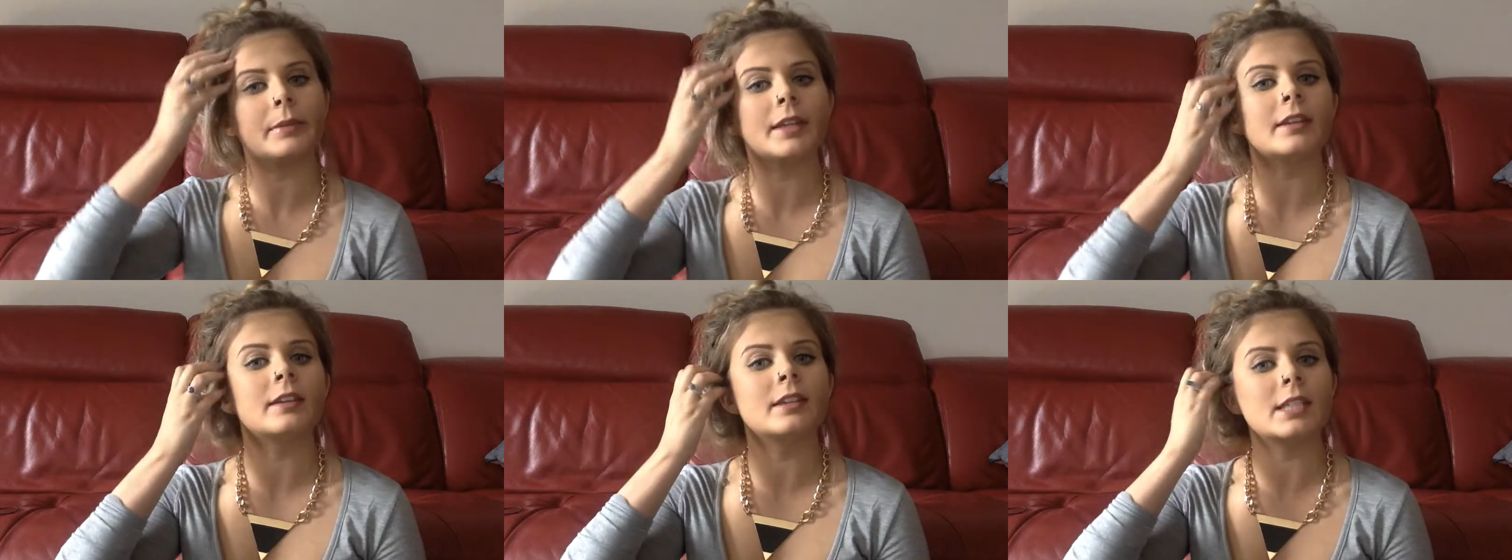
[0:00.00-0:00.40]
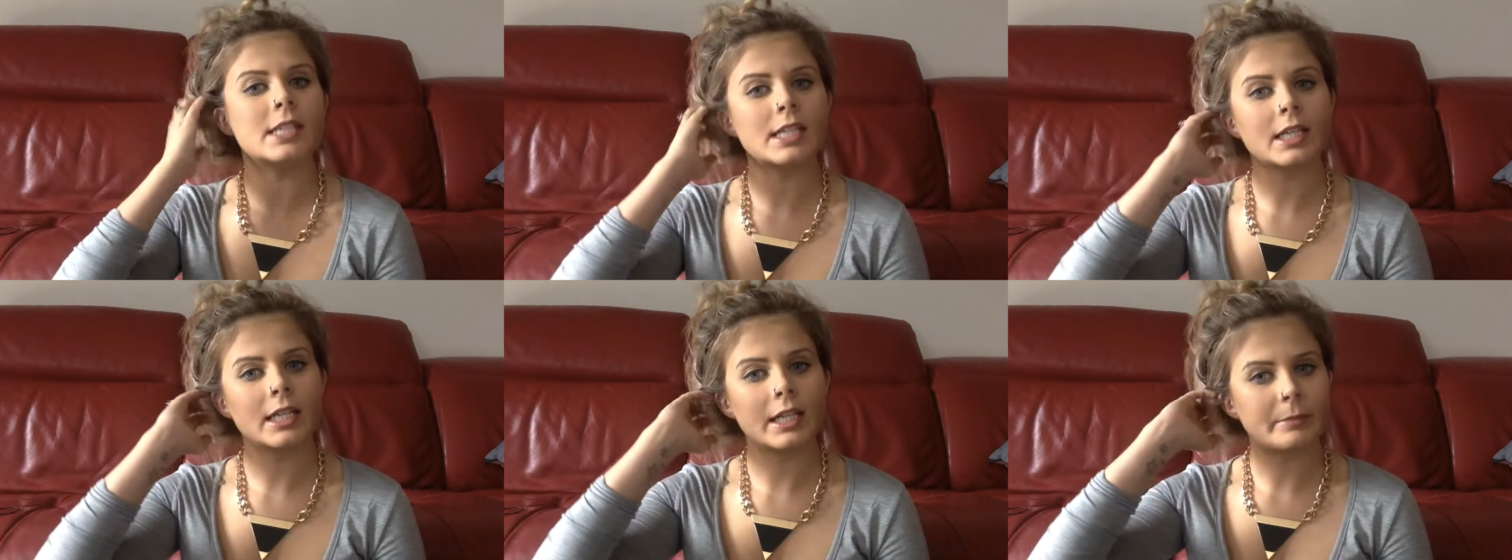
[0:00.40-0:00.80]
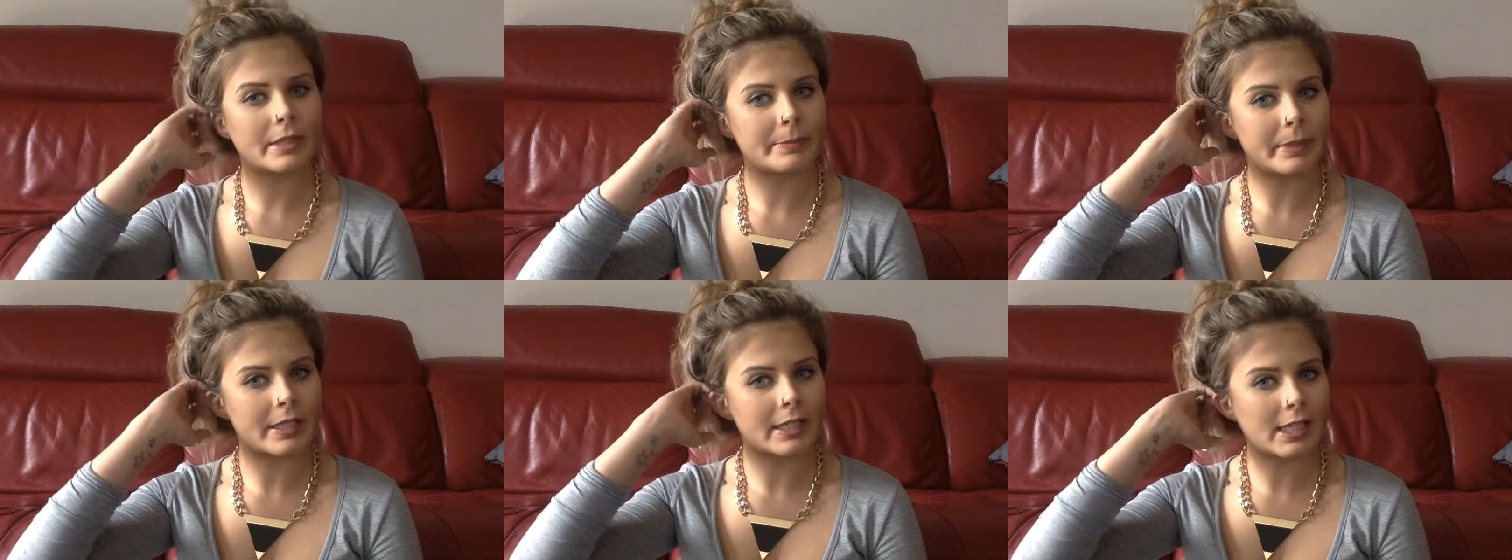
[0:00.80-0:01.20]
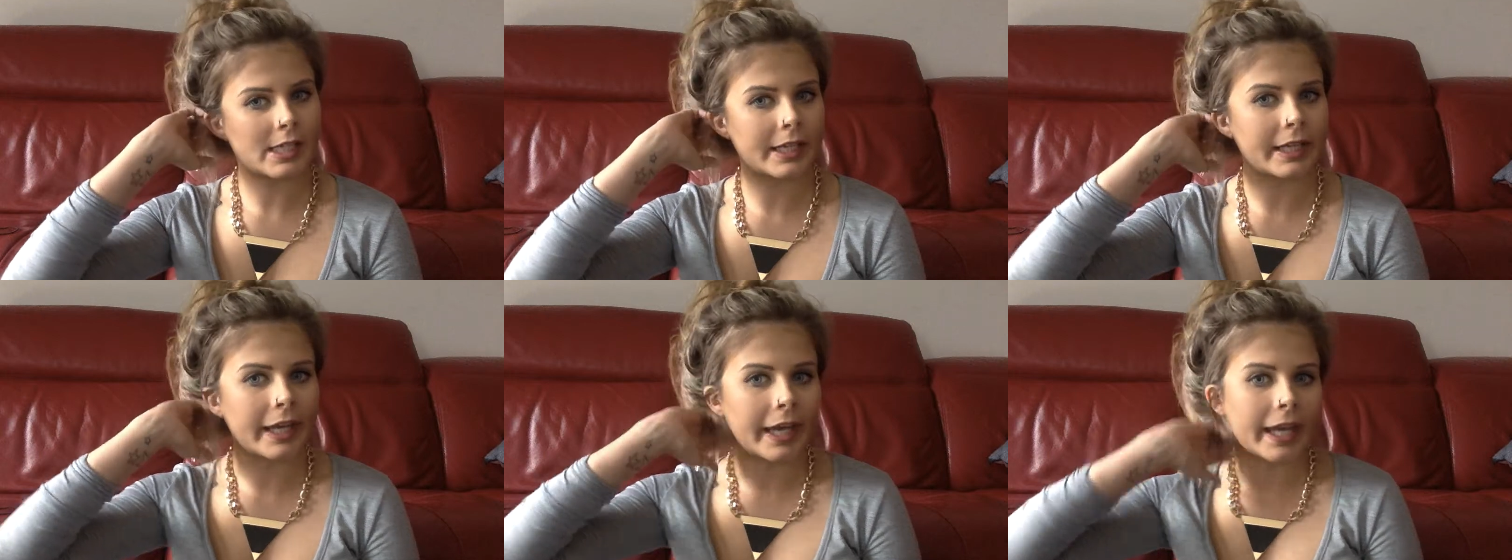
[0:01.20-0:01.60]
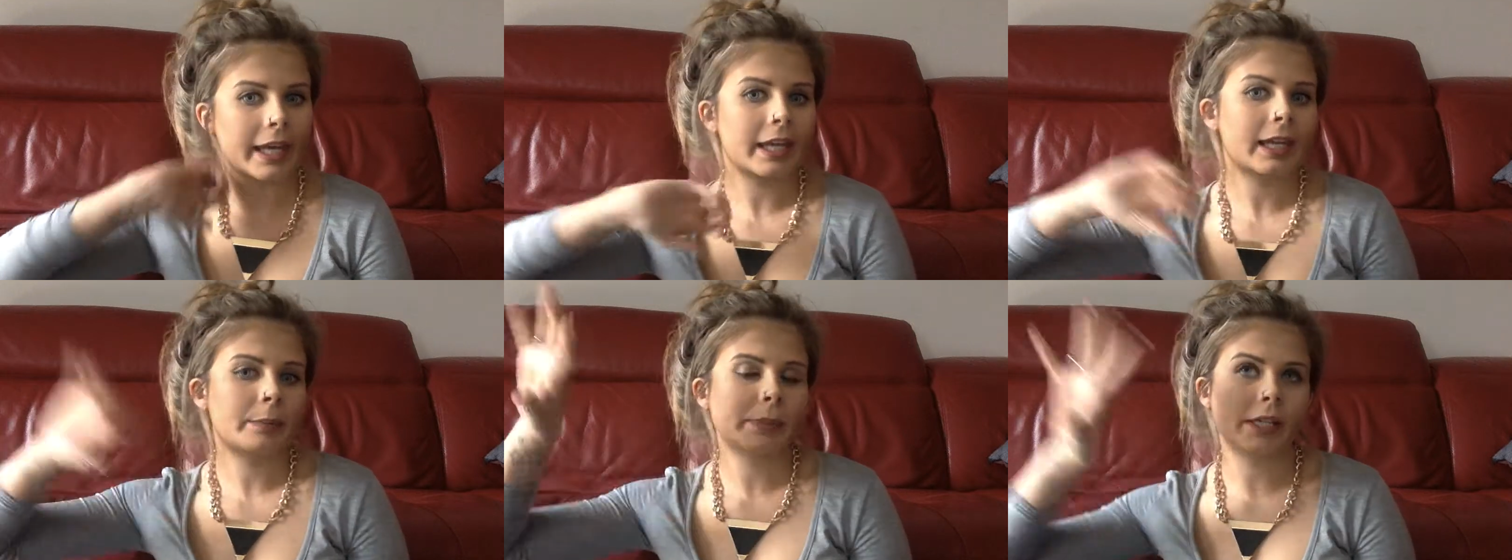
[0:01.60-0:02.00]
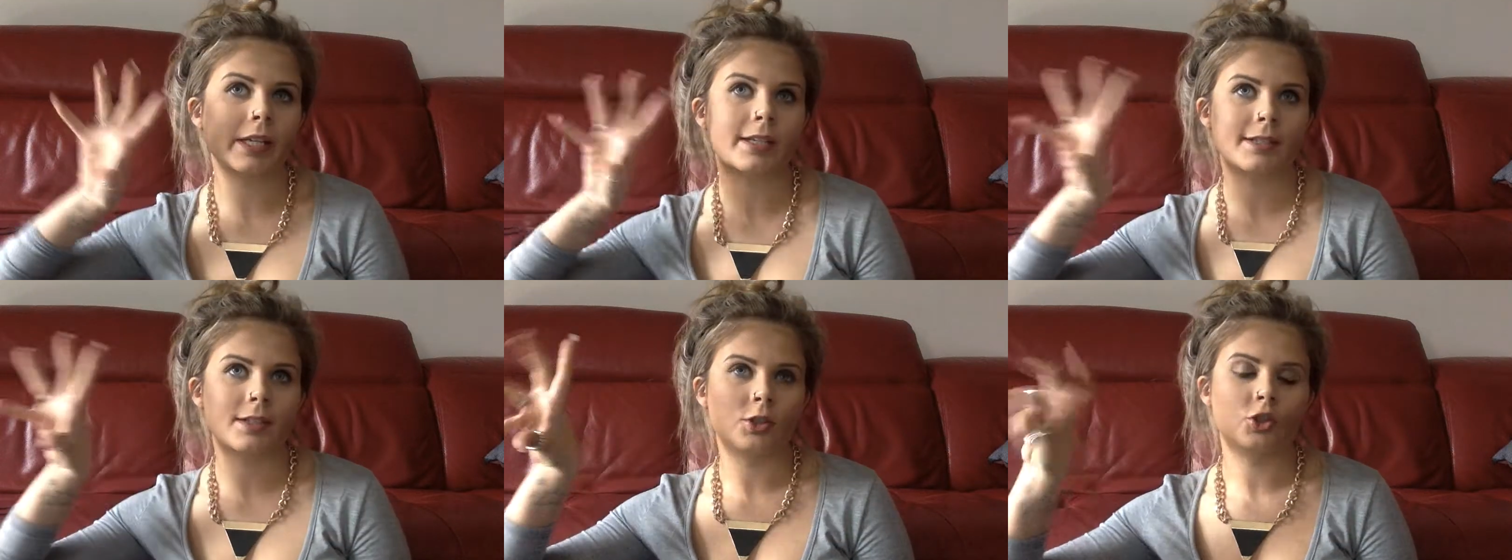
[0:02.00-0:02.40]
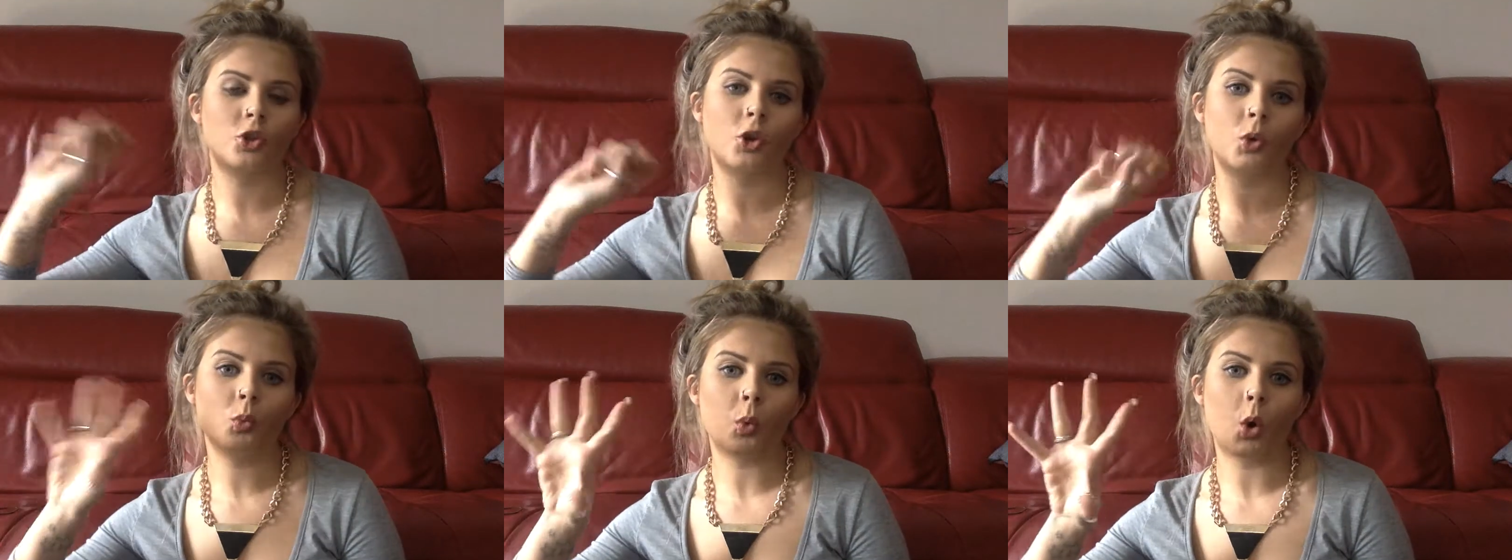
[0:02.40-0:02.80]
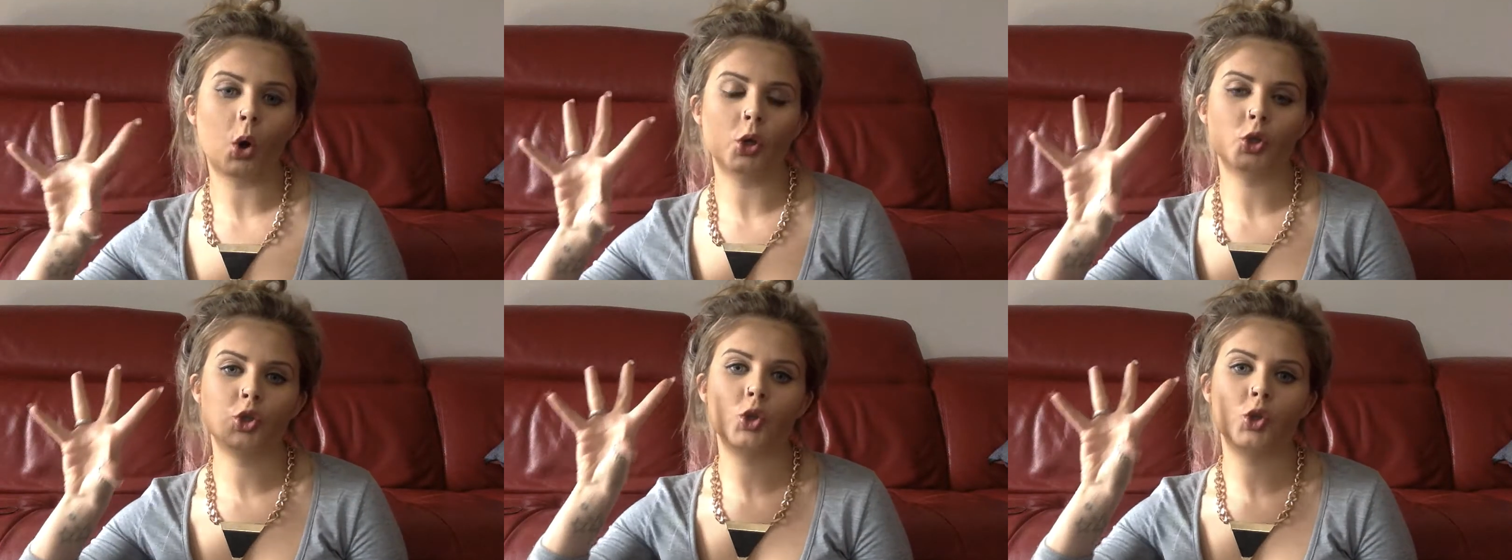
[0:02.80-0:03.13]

and the 3D cream is basically any place that you want